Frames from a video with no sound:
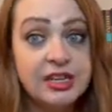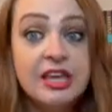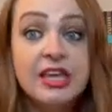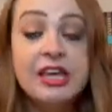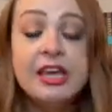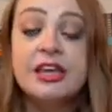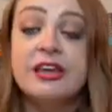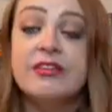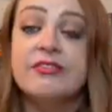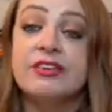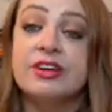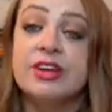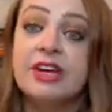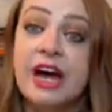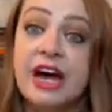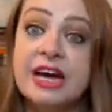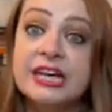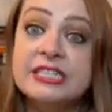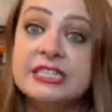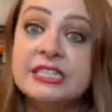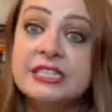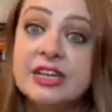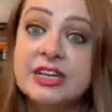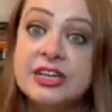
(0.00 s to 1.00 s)
If a guy's
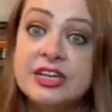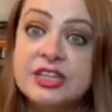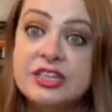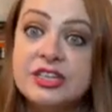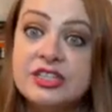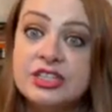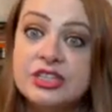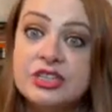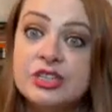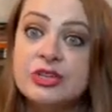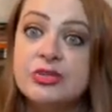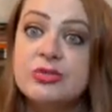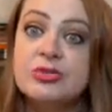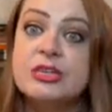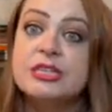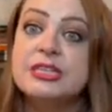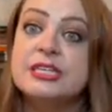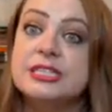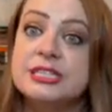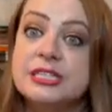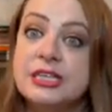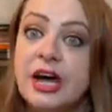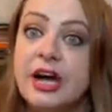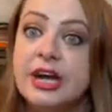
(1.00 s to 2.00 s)
not into you, he's
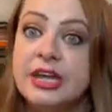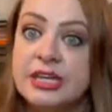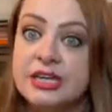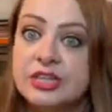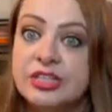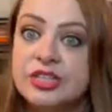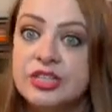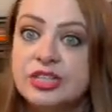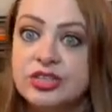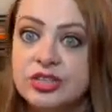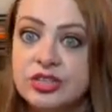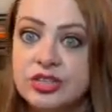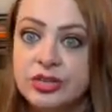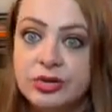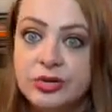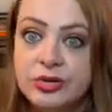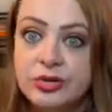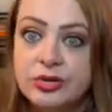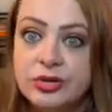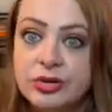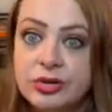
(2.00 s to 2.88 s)
not into you.